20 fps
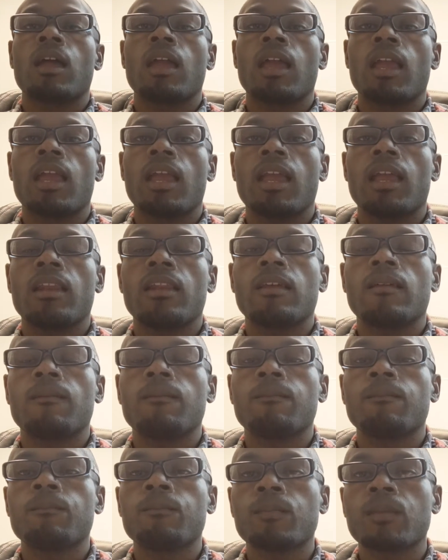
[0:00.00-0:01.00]
And
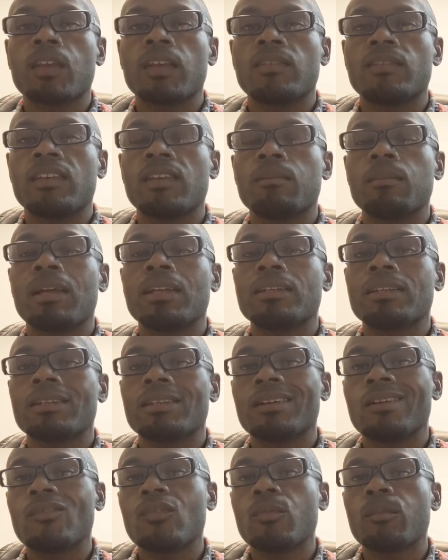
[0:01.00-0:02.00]
it seemed like the
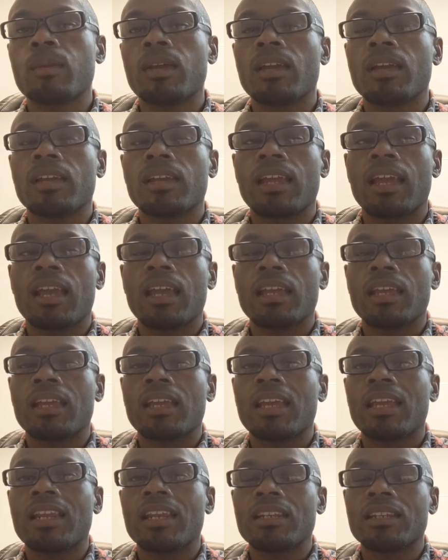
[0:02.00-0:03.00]
government can't
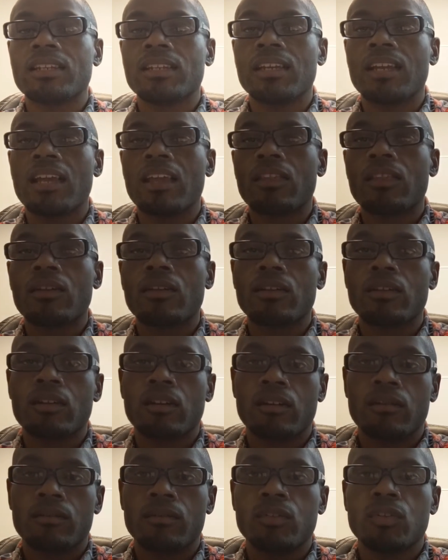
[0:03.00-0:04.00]
get it together
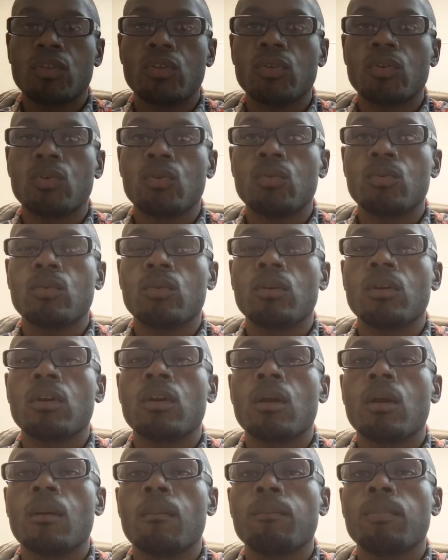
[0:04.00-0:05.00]
enough to
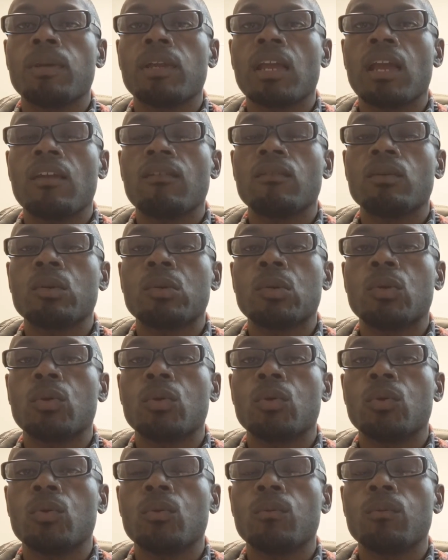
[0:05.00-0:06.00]
be able
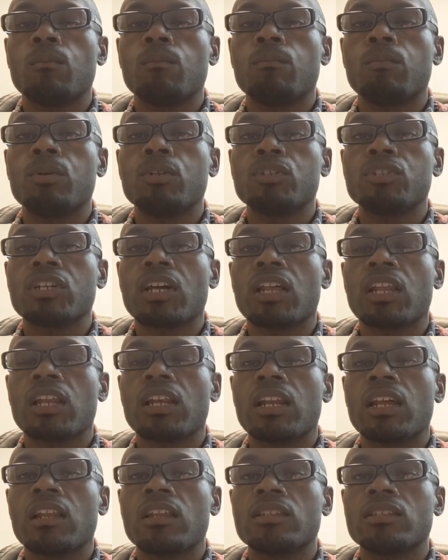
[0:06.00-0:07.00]
to push out
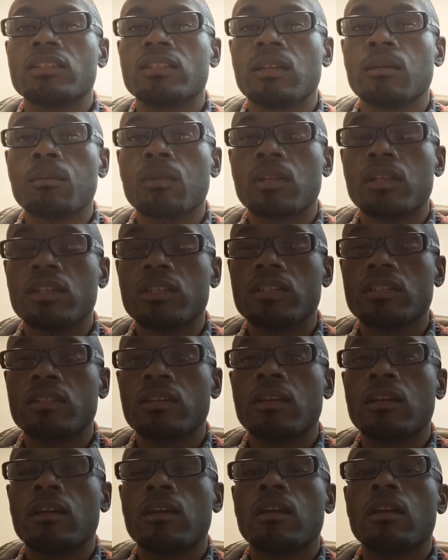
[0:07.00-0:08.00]
another stimulus,
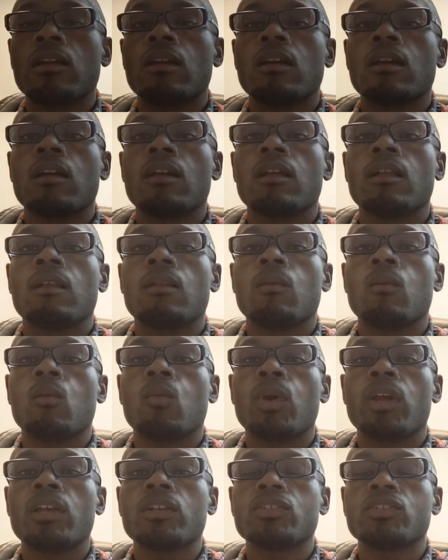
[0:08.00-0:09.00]

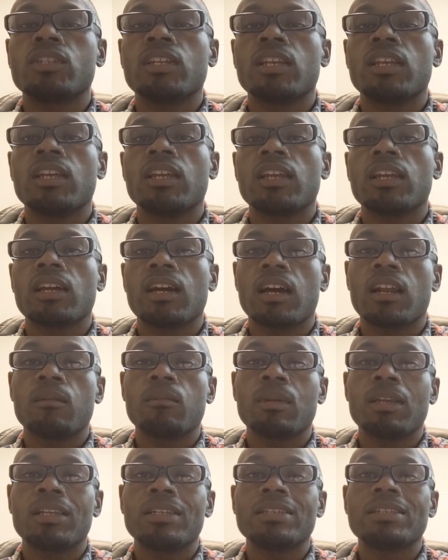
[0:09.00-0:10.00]
which the
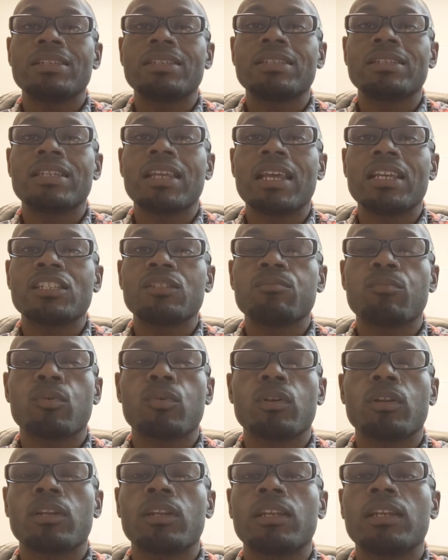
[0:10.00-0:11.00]
economy
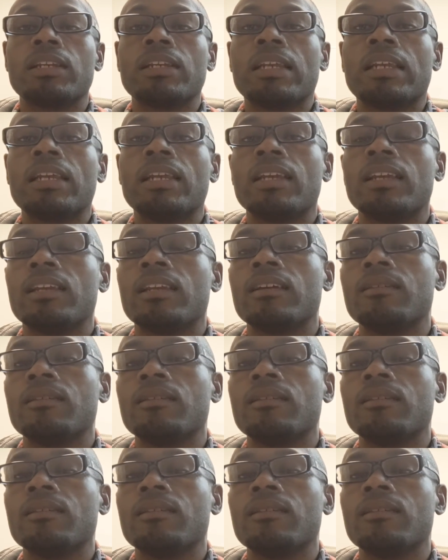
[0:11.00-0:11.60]
desperately need.